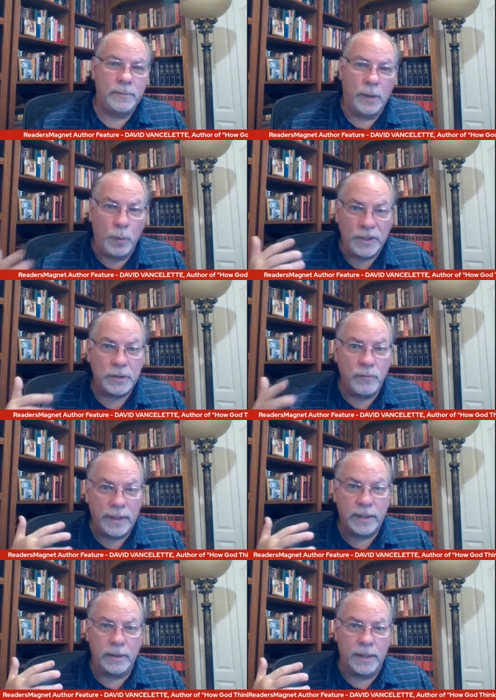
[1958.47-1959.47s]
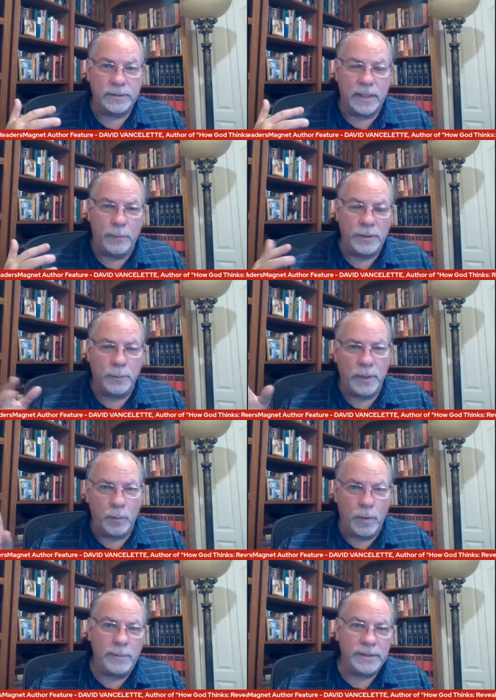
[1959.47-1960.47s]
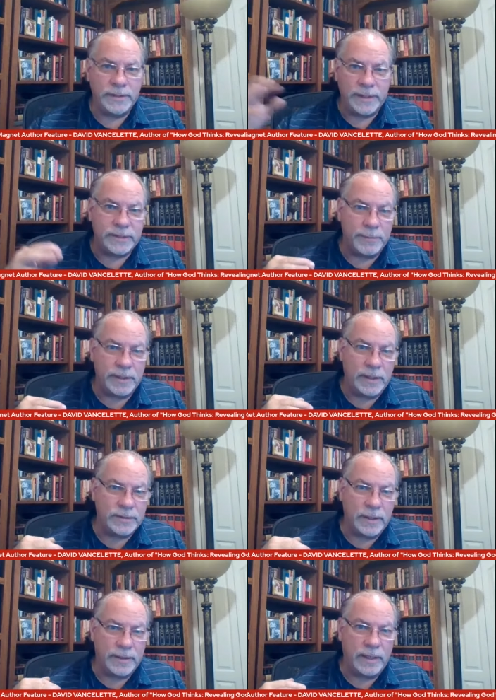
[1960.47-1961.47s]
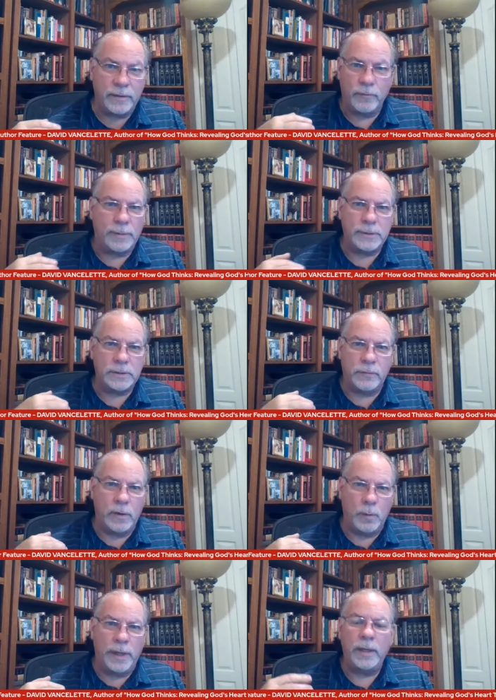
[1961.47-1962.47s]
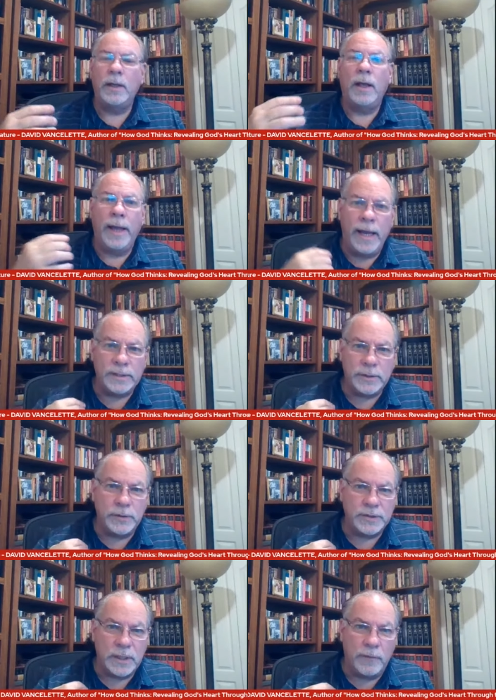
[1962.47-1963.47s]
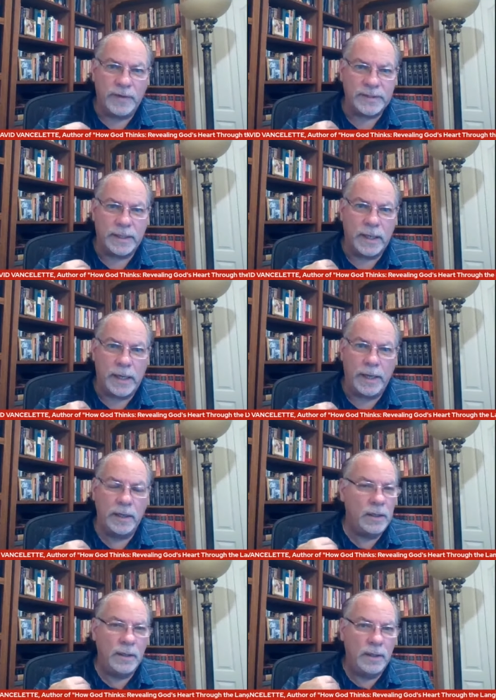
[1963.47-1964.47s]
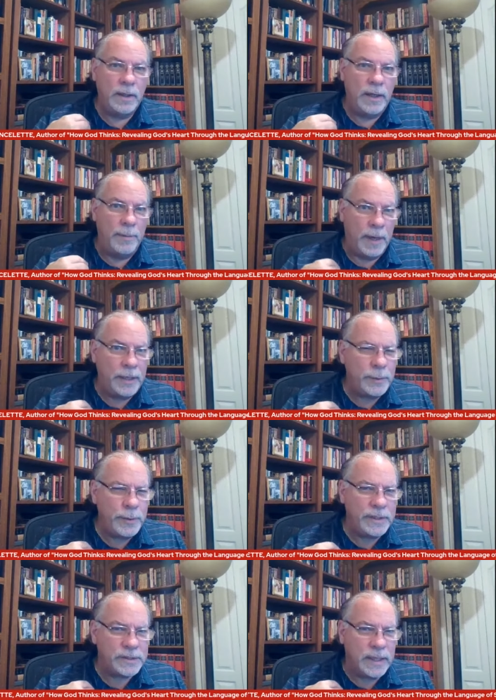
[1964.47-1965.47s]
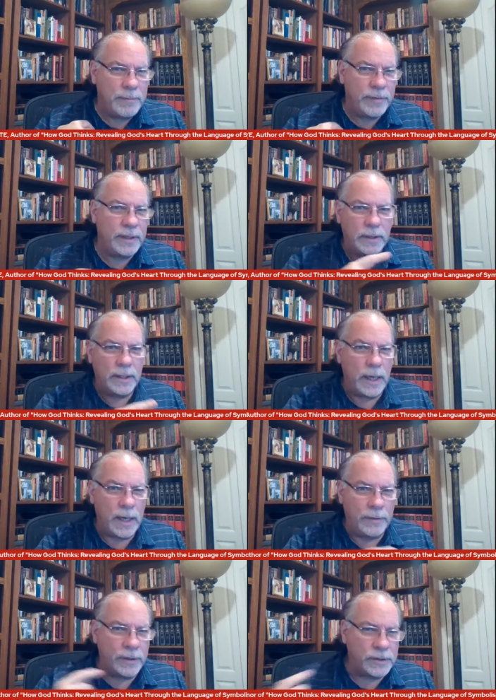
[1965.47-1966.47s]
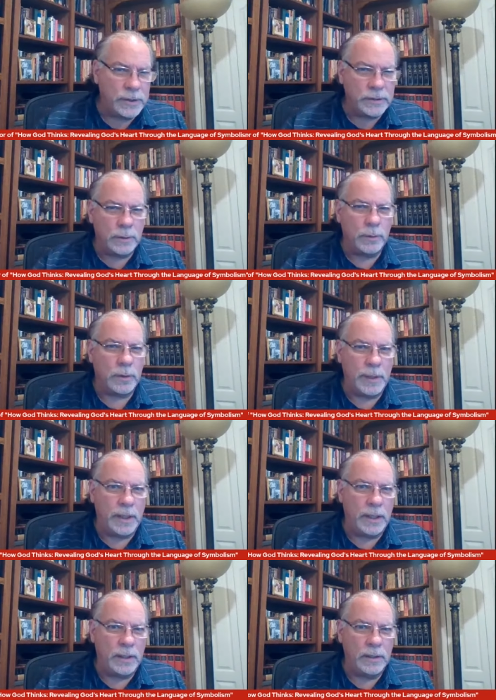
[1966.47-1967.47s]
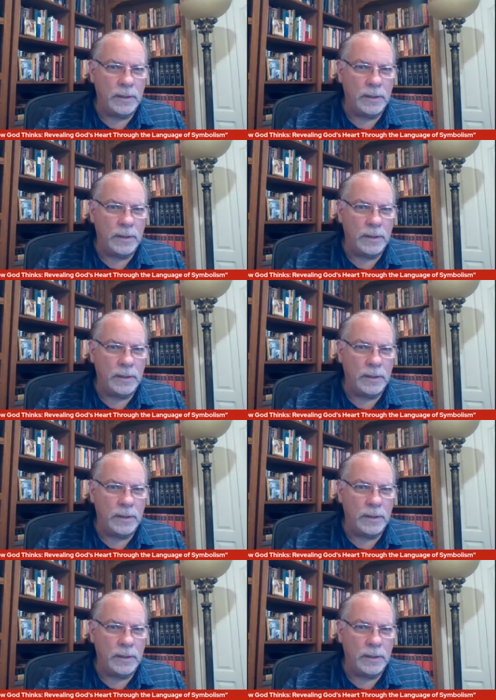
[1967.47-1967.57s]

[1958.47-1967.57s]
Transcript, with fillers: And we should recognize that. We when a woman says something to us like that that rubs us the wrong way, ask yourself as a guy, am I doing the same thing to God that she's doing to me?